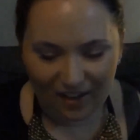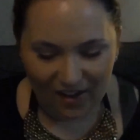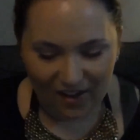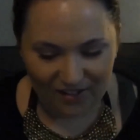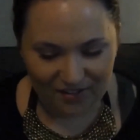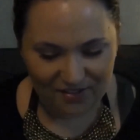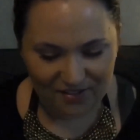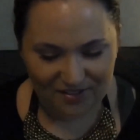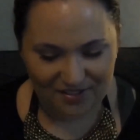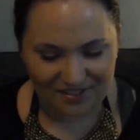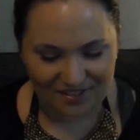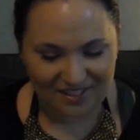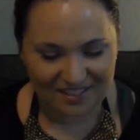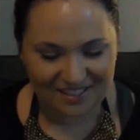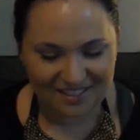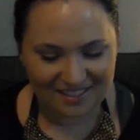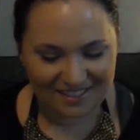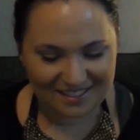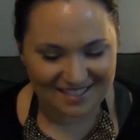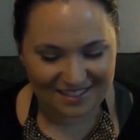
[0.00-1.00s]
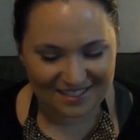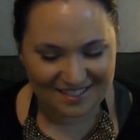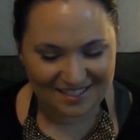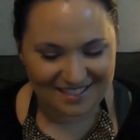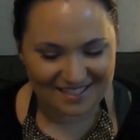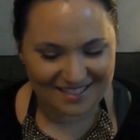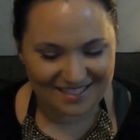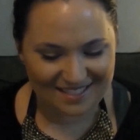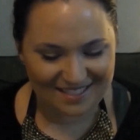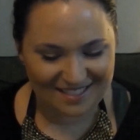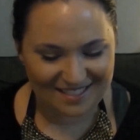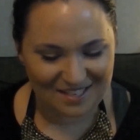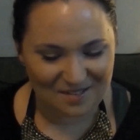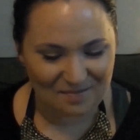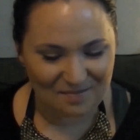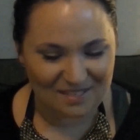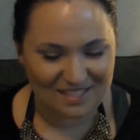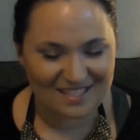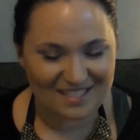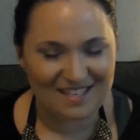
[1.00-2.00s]
I think this is
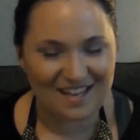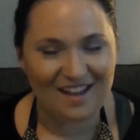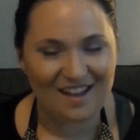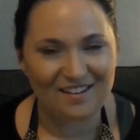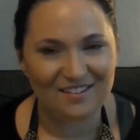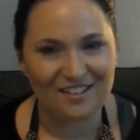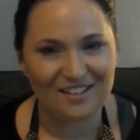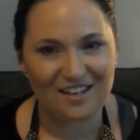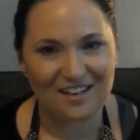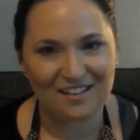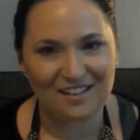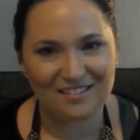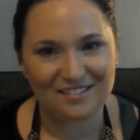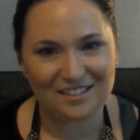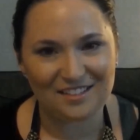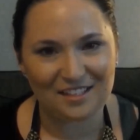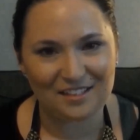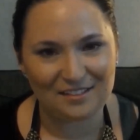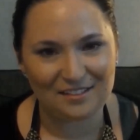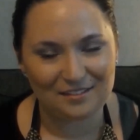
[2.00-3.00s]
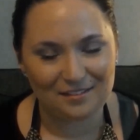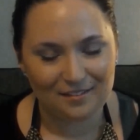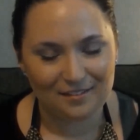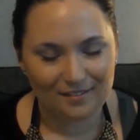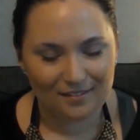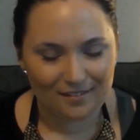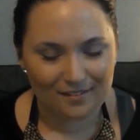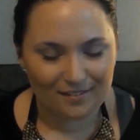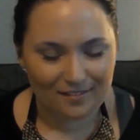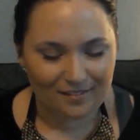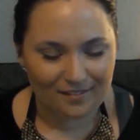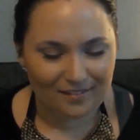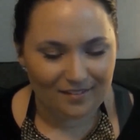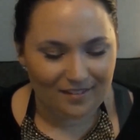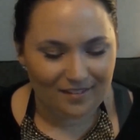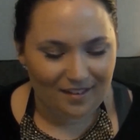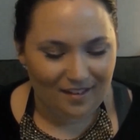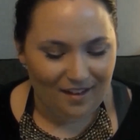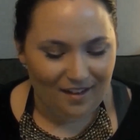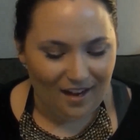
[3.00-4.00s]
a mascara that
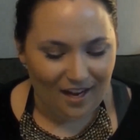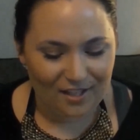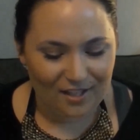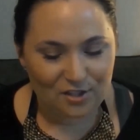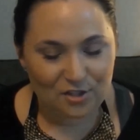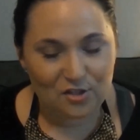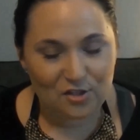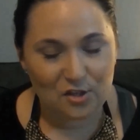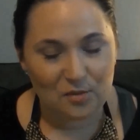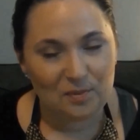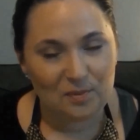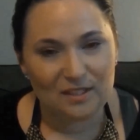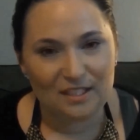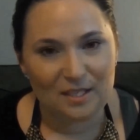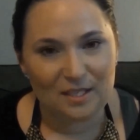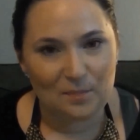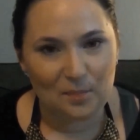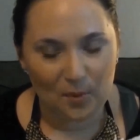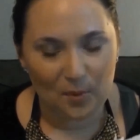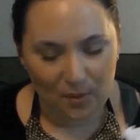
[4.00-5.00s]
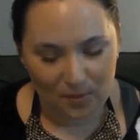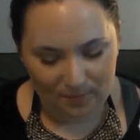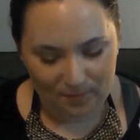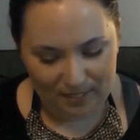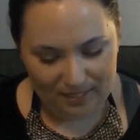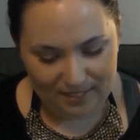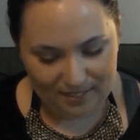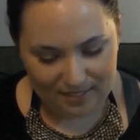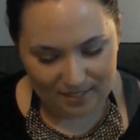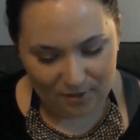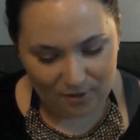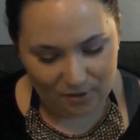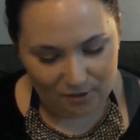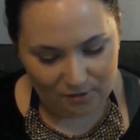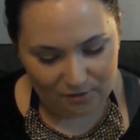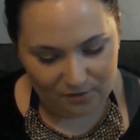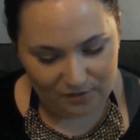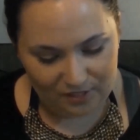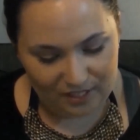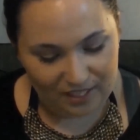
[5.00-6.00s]
I stupidly bought
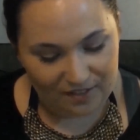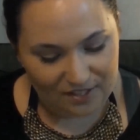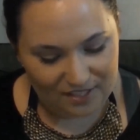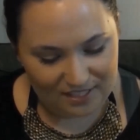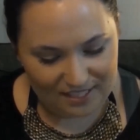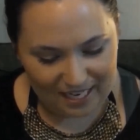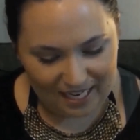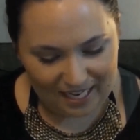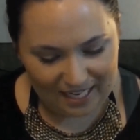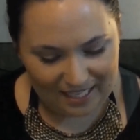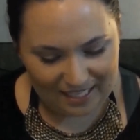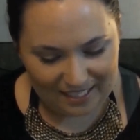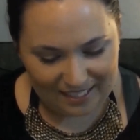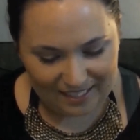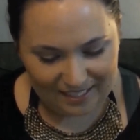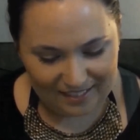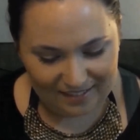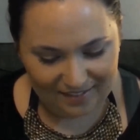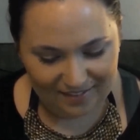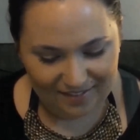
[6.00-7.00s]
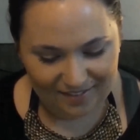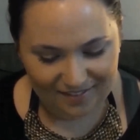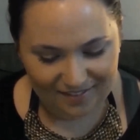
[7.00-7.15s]
myself the other day.